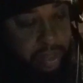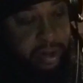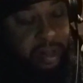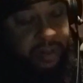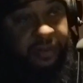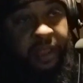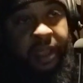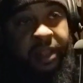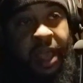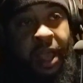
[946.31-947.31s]
got to
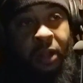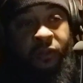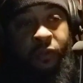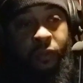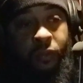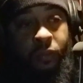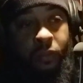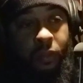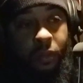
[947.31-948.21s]
understand how to